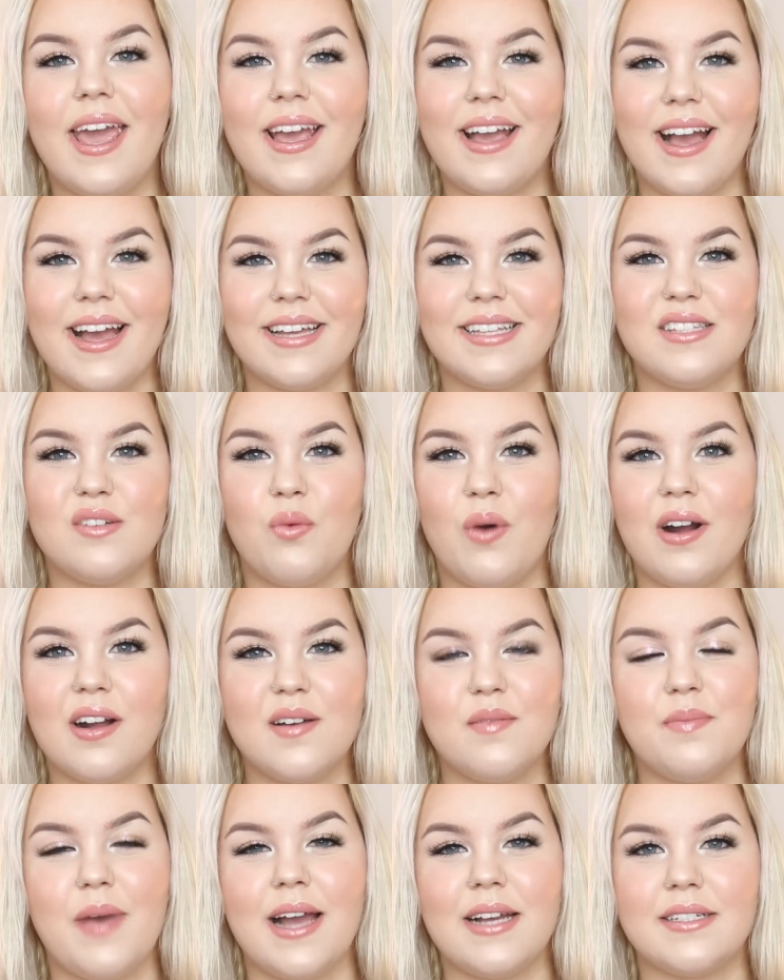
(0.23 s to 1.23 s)
Hey guys,
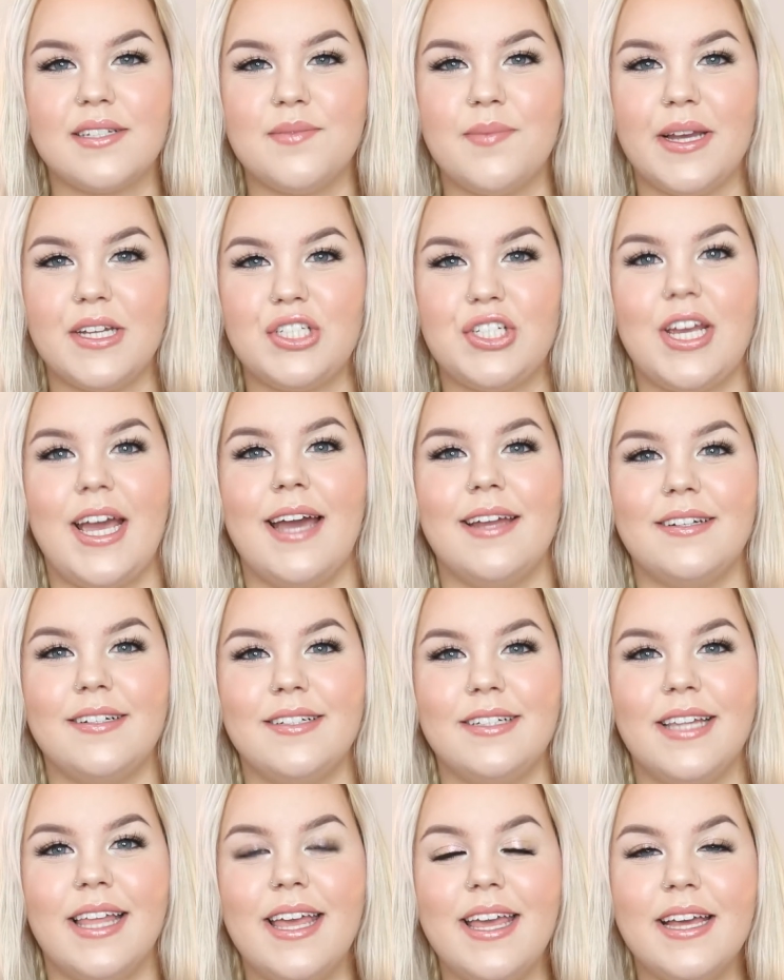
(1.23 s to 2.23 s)
welcome back to my
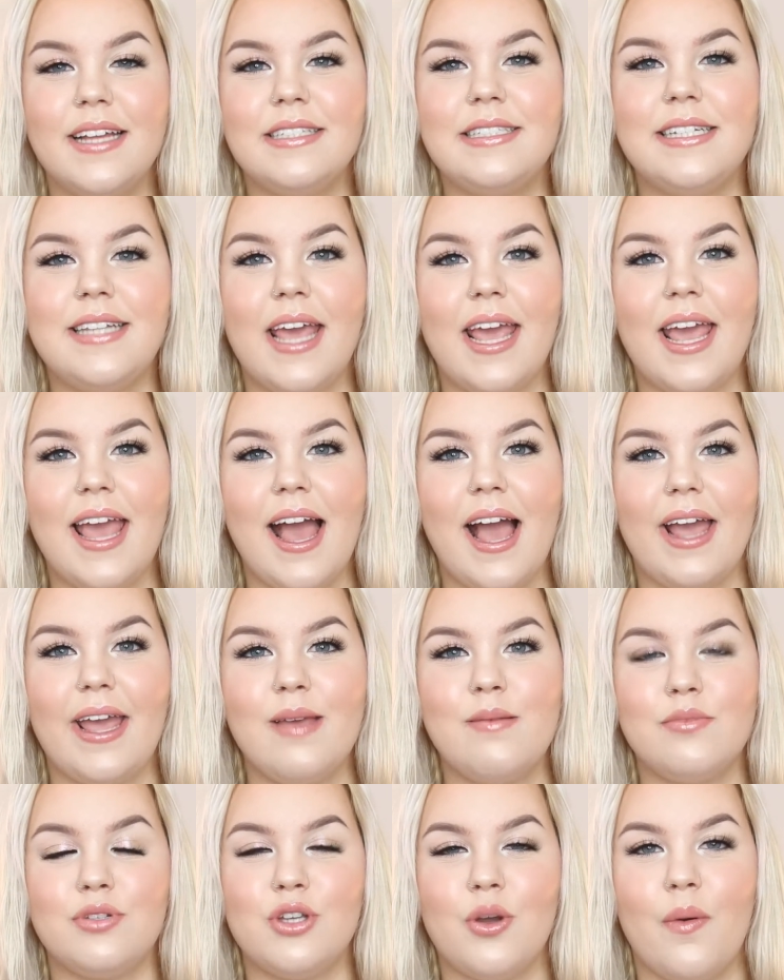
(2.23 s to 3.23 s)
channel. Today I
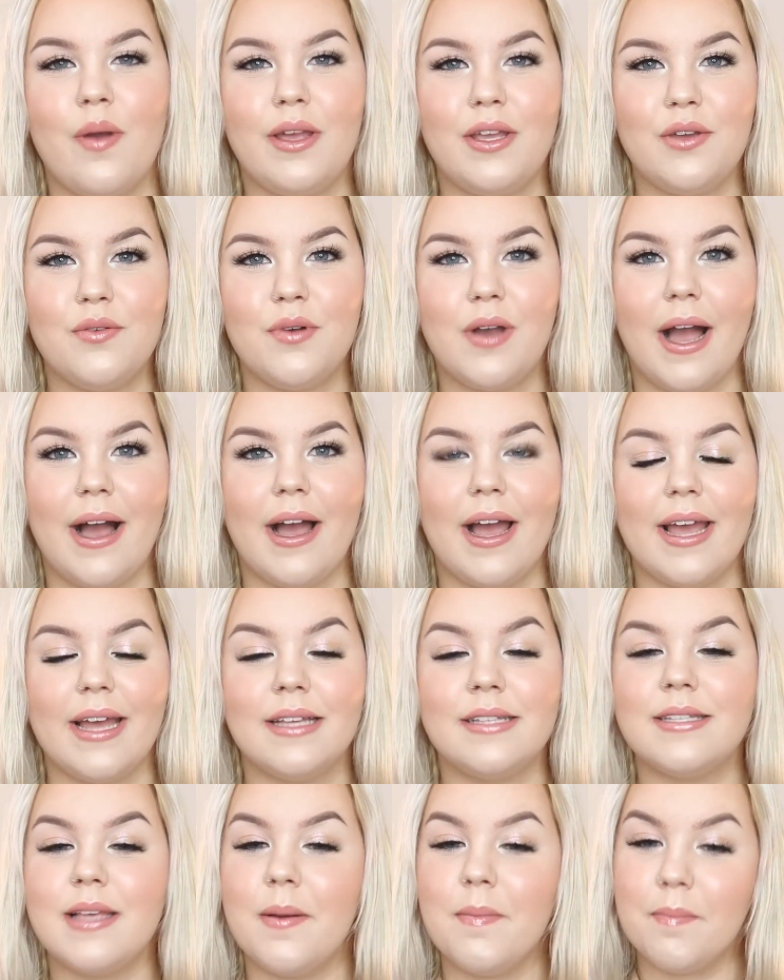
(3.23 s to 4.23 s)
am showing you
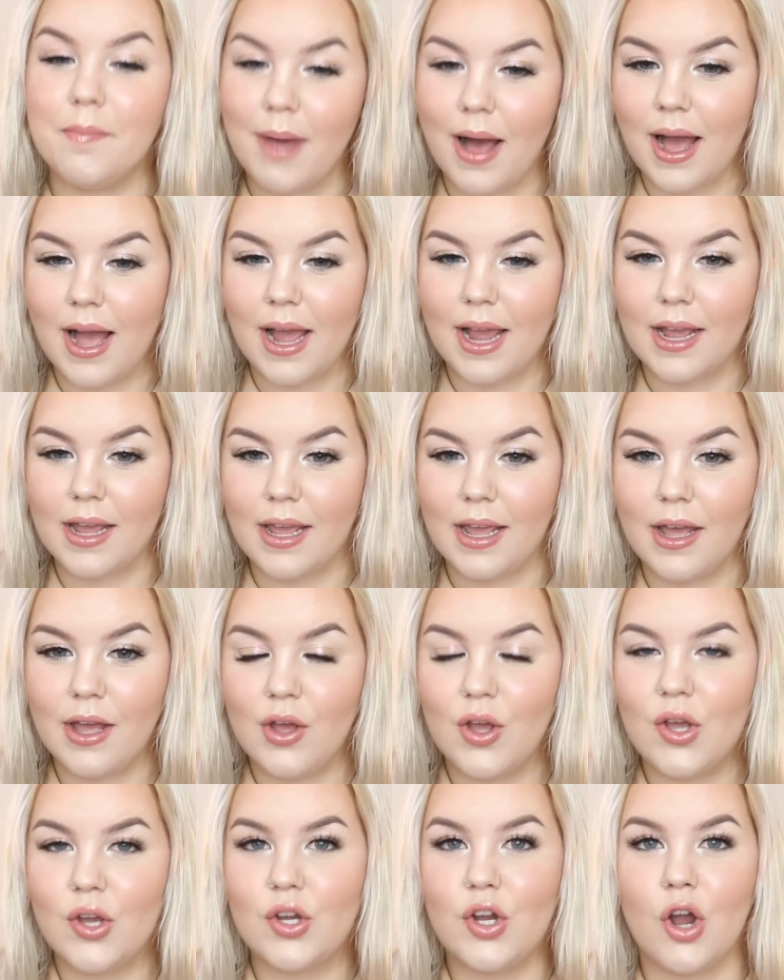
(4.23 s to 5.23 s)
guys my
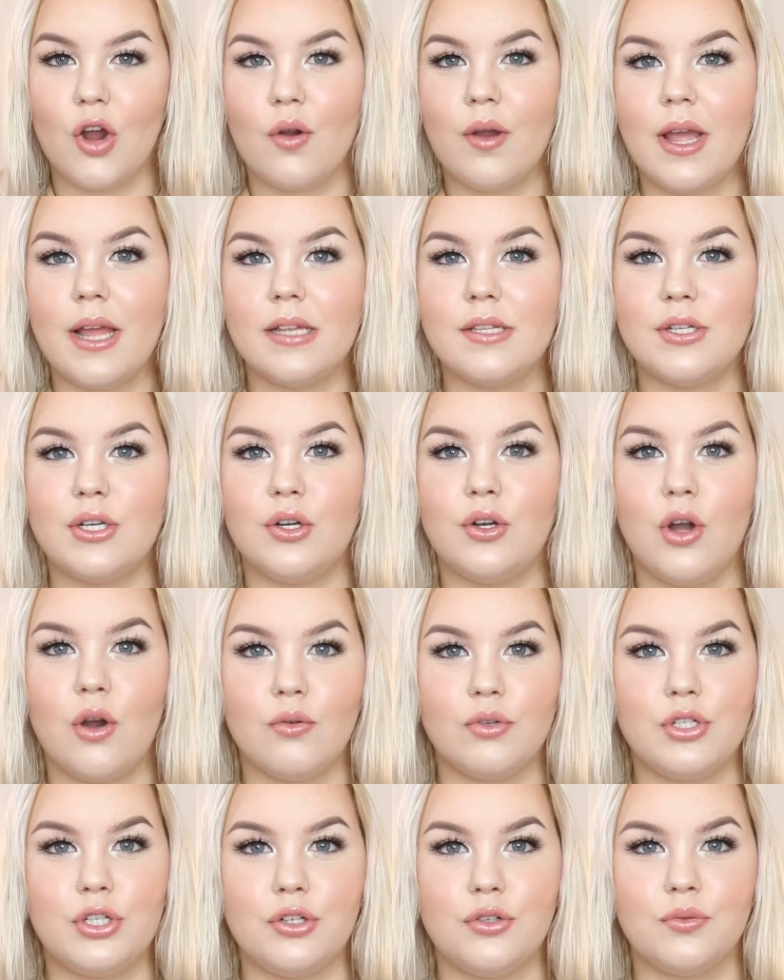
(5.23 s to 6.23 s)
current
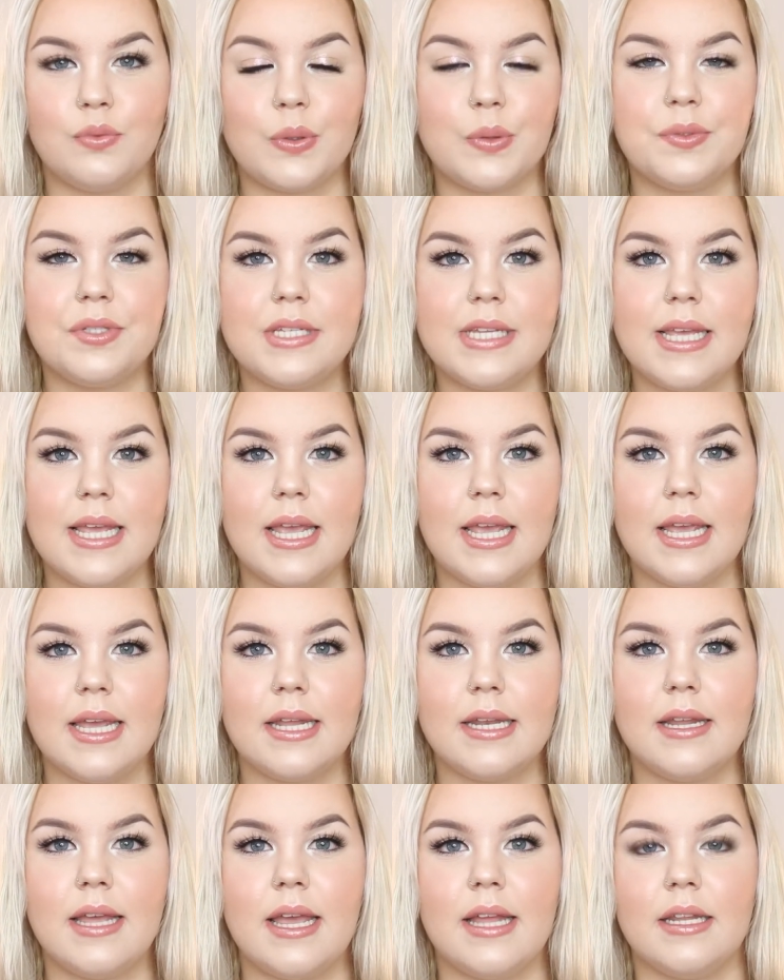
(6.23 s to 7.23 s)
go-to
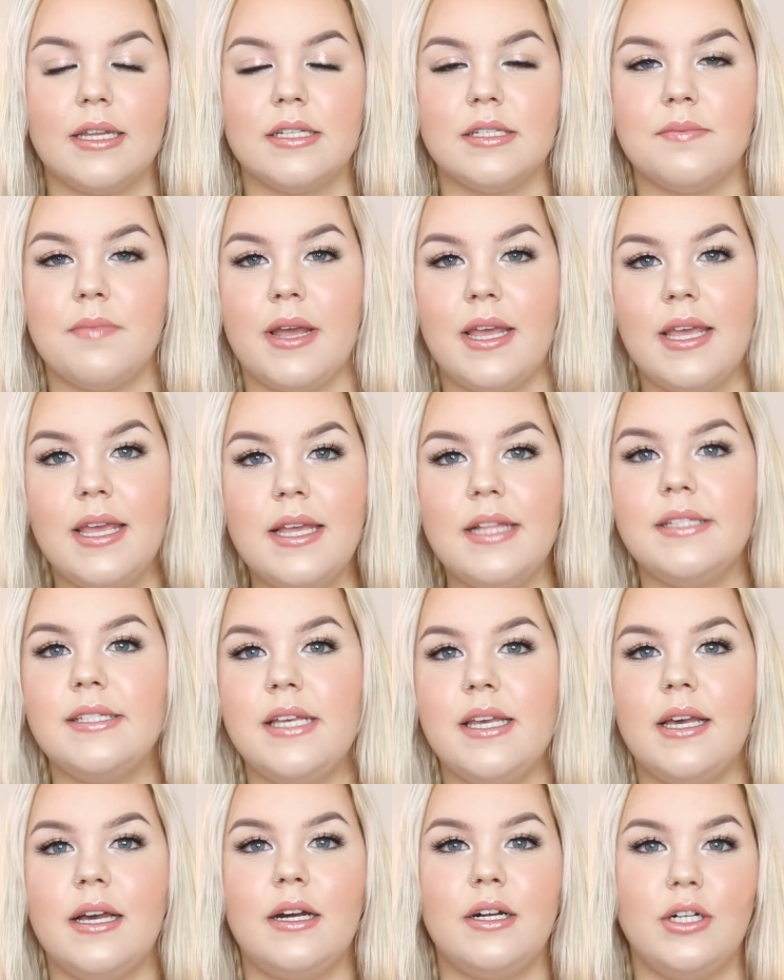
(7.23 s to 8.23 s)
routine. It is my
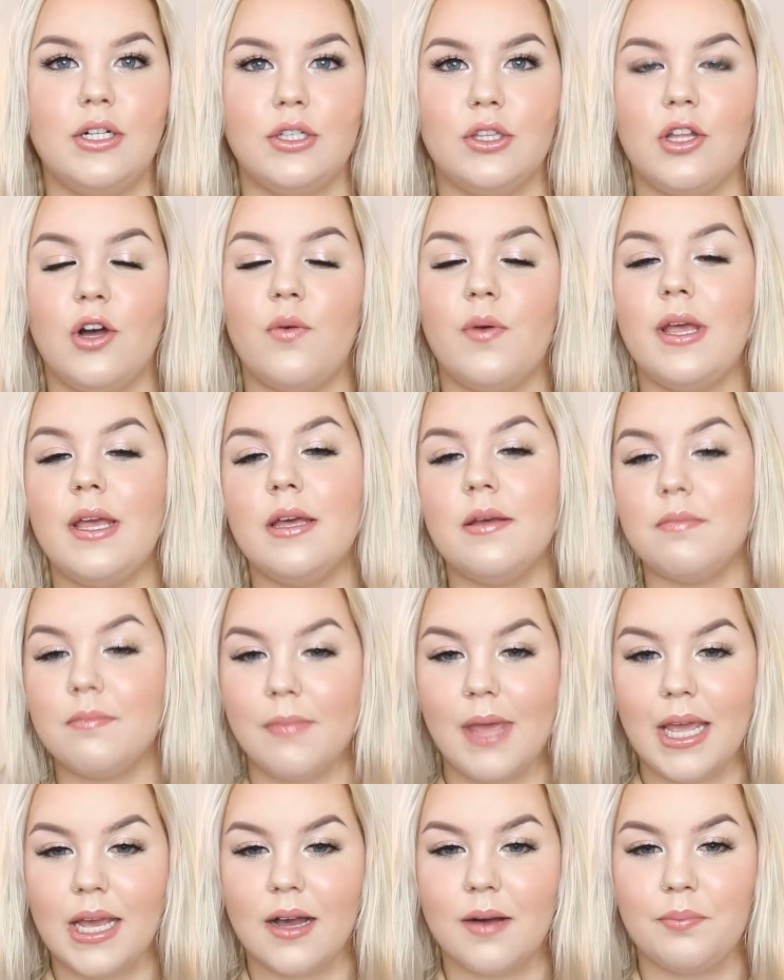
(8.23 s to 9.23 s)
easy glowy
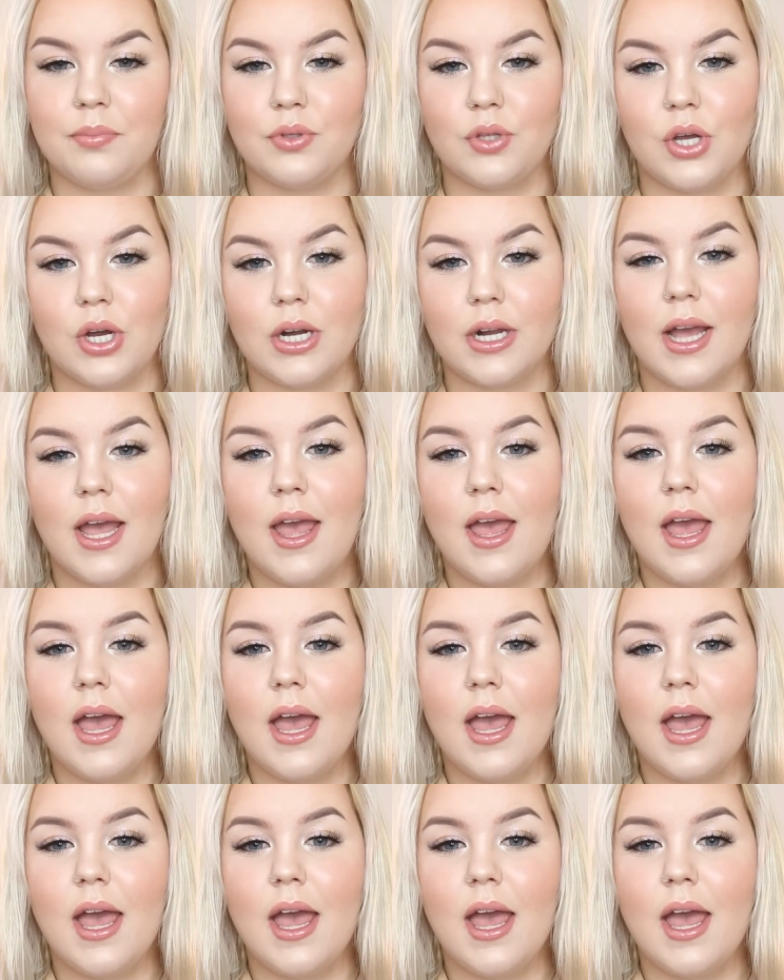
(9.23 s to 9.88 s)
makeup look.